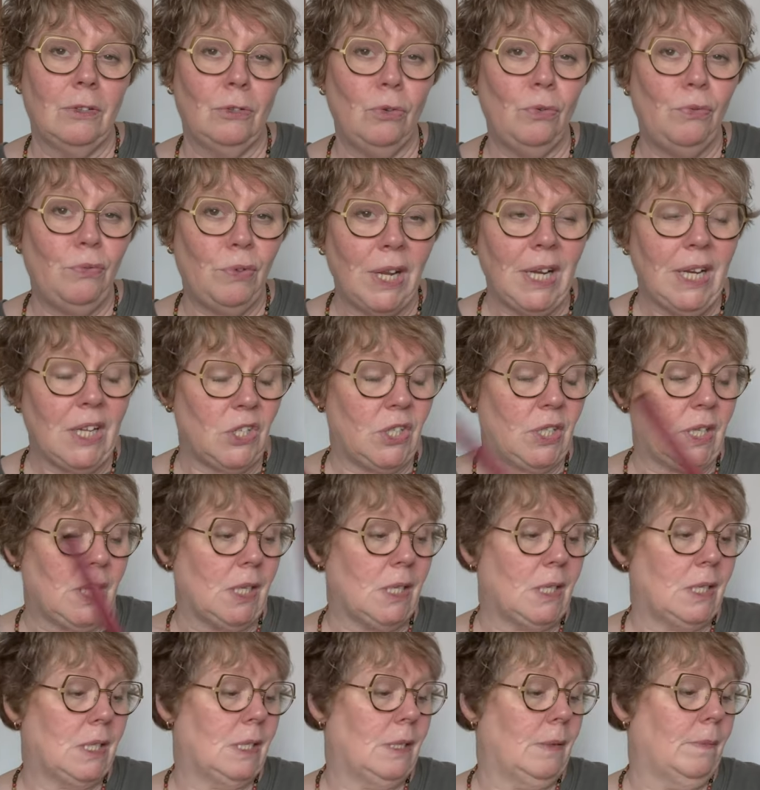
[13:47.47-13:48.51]
finish
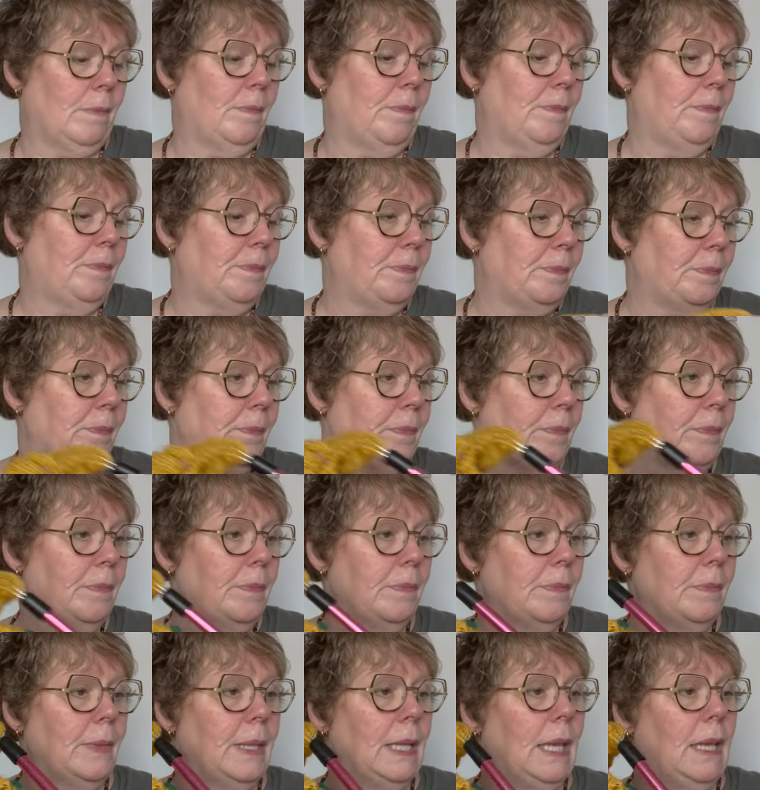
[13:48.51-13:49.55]
this.
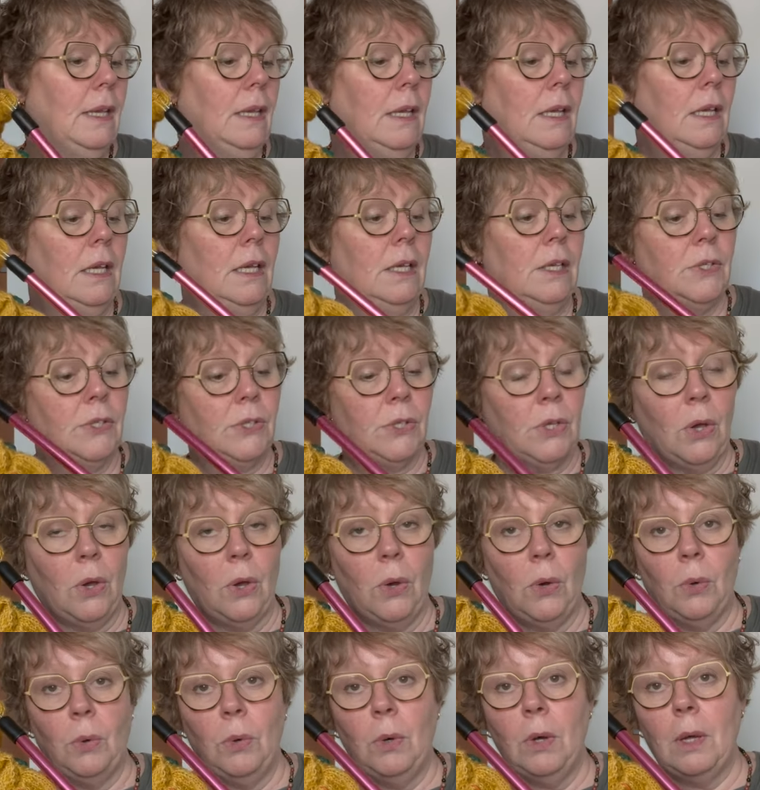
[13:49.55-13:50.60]

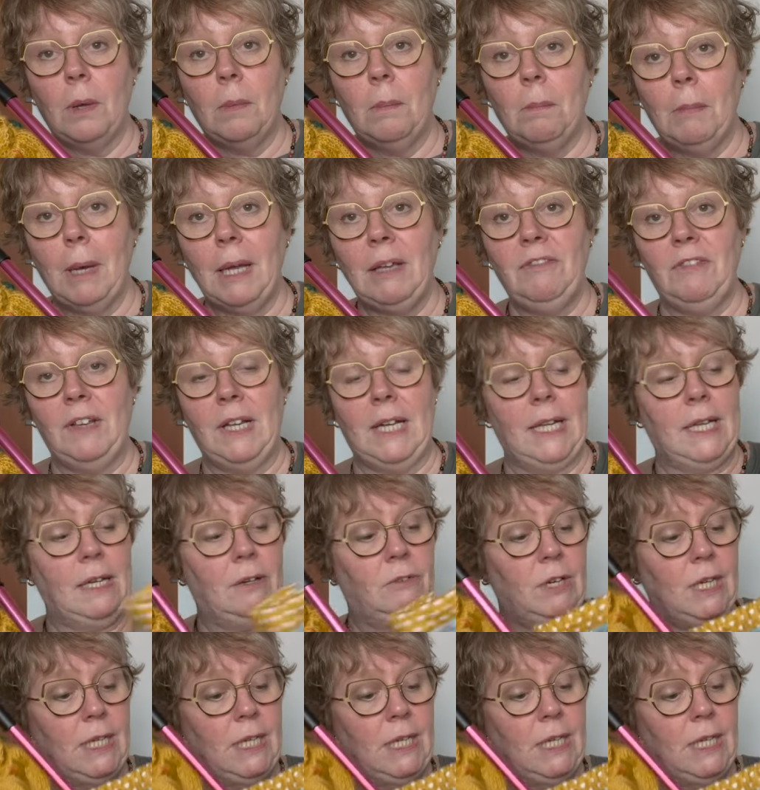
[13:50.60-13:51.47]
So my filigree